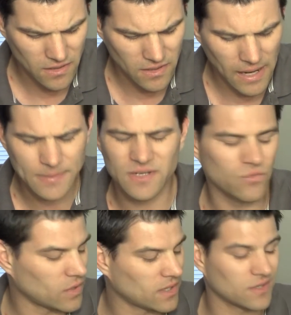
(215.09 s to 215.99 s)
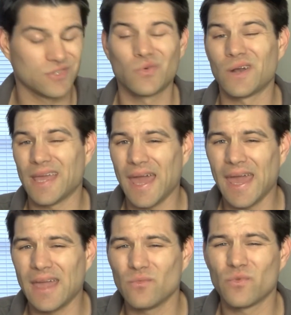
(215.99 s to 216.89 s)
an option of
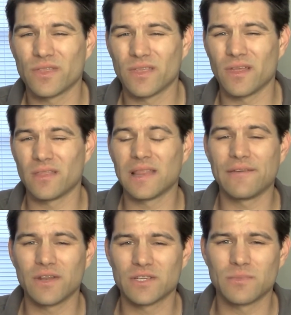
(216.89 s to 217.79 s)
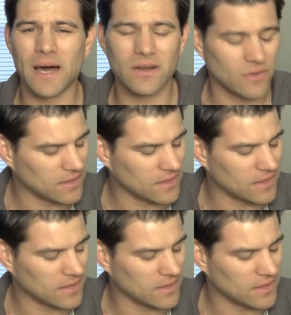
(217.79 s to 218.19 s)
128 with the 11-inch model,